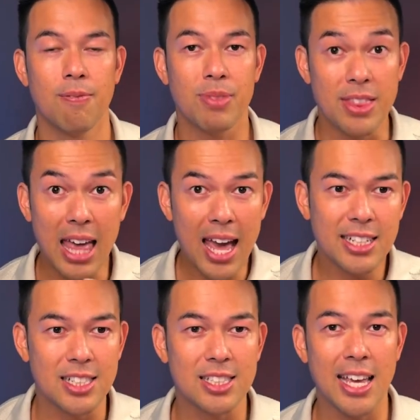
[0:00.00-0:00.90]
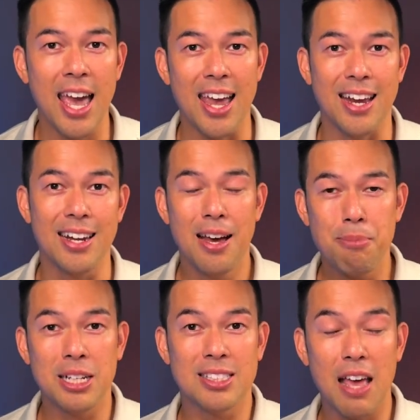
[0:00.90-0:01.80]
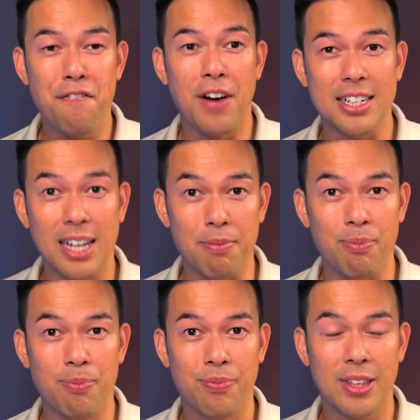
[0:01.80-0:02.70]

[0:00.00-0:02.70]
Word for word: They're just scared because they fucked up.